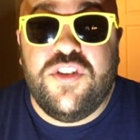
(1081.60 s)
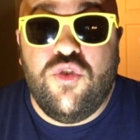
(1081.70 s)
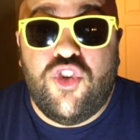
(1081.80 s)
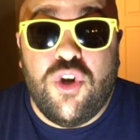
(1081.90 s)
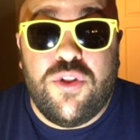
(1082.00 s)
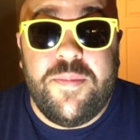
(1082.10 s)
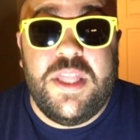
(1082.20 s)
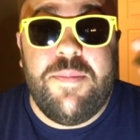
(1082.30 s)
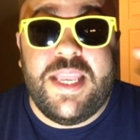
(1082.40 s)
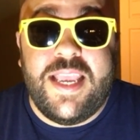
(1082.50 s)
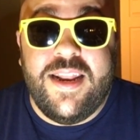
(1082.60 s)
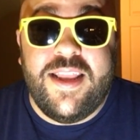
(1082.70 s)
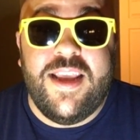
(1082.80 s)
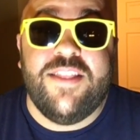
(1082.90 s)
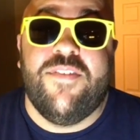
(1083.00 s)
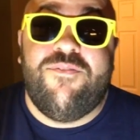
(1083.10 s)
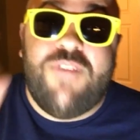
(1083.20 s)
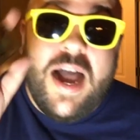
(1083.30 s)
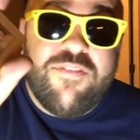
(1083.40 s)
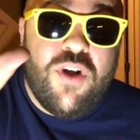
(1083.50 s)
that you show them in the beginning and the
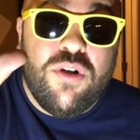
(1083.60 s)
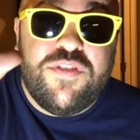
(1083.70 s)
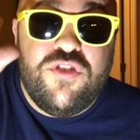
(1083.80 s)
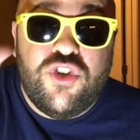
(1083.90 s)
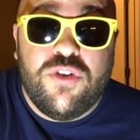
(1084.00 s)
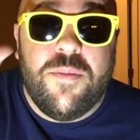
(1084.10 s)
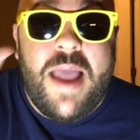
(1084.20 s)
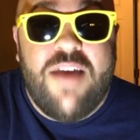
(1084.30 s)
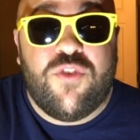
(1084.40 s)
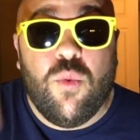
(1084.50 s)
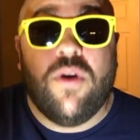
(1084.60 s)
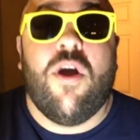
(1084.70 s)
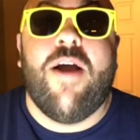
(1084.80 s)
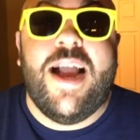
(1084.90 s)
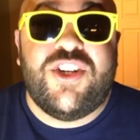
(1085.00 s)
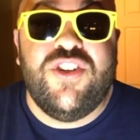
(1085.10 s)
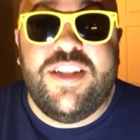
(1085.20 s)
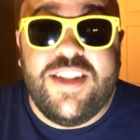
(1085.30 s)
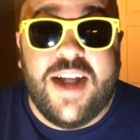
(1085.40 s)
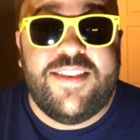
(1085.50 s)
five cards you show them afterward are actually
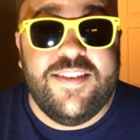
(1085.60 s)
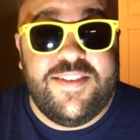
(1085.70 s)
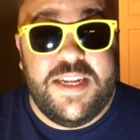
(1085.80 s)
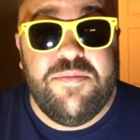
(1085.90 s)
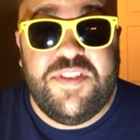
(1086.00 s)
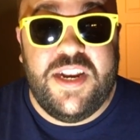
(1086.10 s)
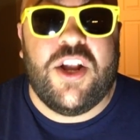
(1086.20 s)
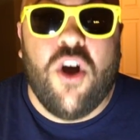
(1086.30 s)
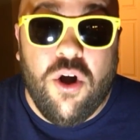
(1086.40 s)
not the same set of